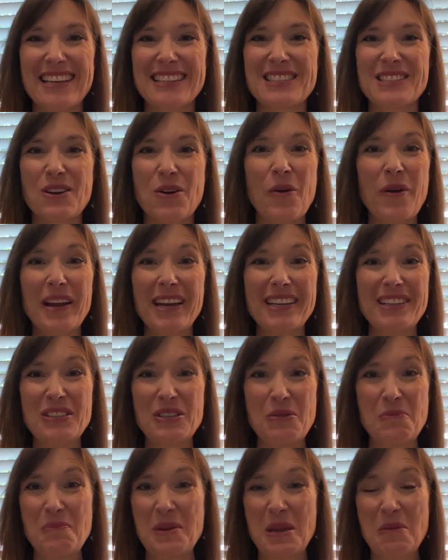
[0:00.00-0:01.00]
it's going
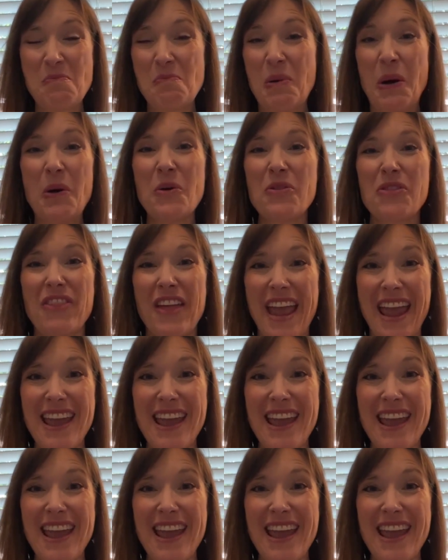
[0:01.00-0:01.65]
to be both